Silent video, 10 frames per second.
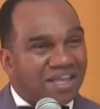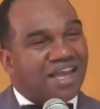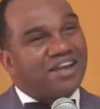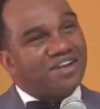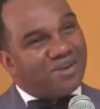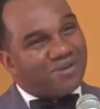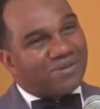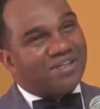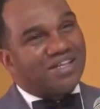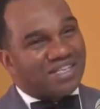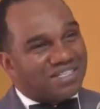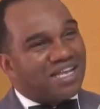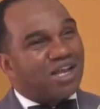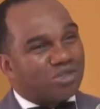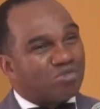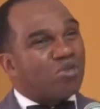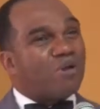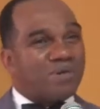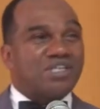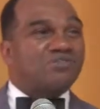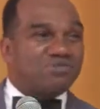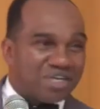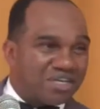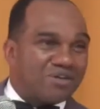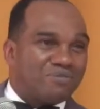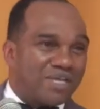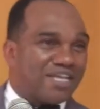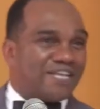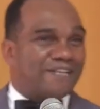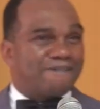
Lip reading: Yeah, I know. It sounds raw, but it's real, man.